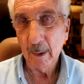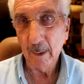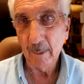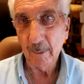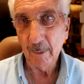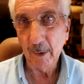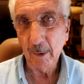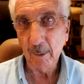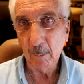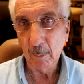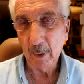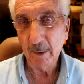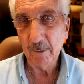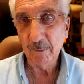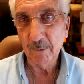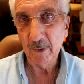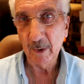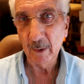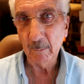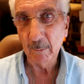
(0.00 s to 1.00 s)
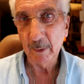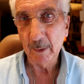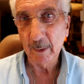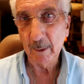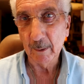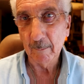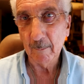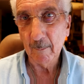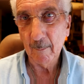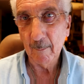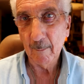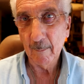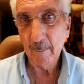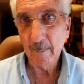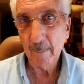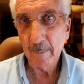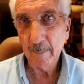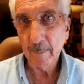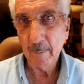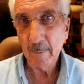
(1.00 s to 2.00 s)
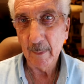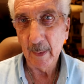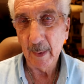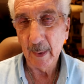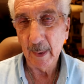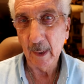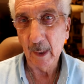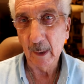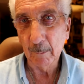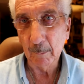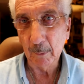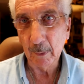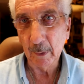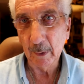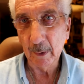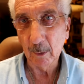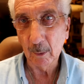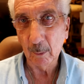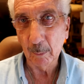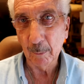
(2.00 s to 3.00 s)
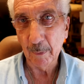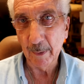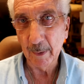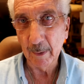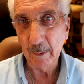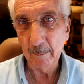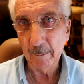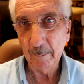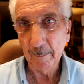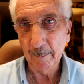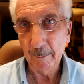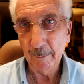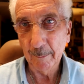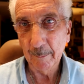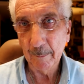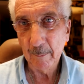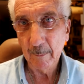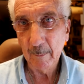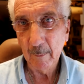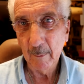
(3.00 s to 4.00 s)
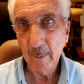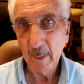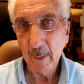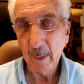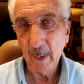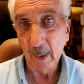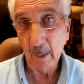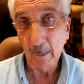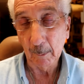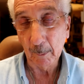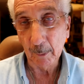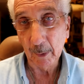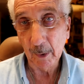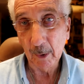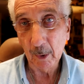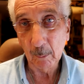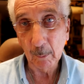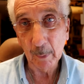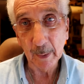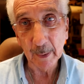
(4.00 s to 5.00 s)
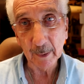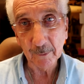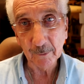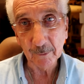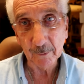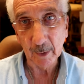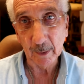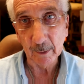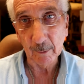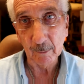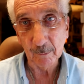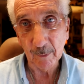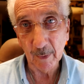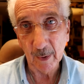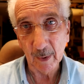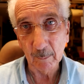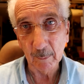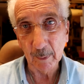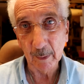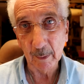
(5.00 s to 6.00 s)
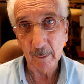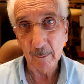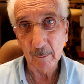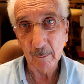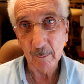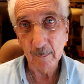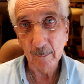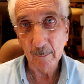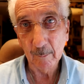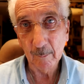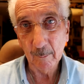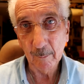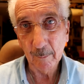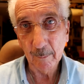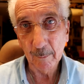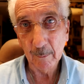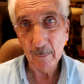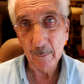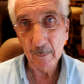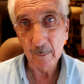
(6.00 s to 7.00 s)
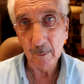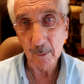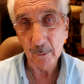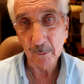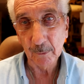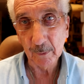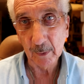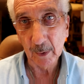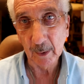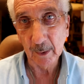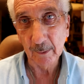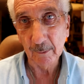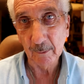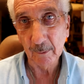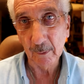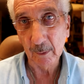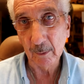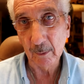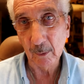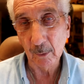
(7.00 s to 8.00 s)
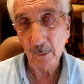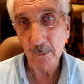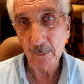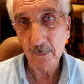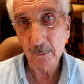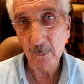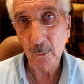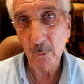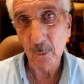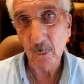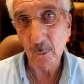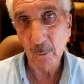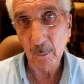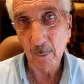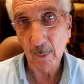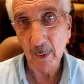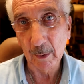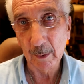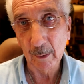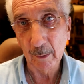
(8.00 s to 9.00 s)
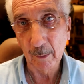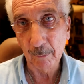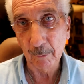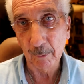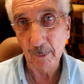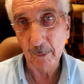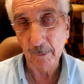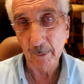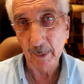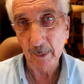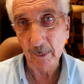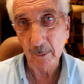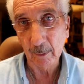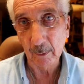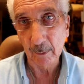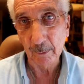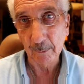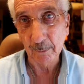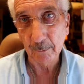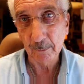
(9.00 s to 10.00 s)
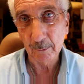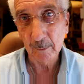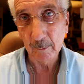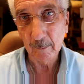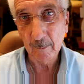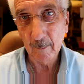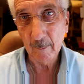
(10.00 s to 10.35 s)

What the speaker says: And they're my family, and I'm going to help them, and I'm going to help my extended family, those kids that go to school with my 3 granddaughters.